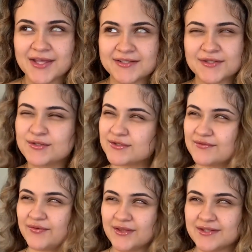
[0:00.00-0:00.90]
Is it too soon
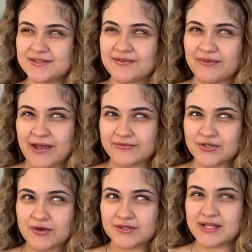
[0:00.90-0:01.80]
for the C5 jokes?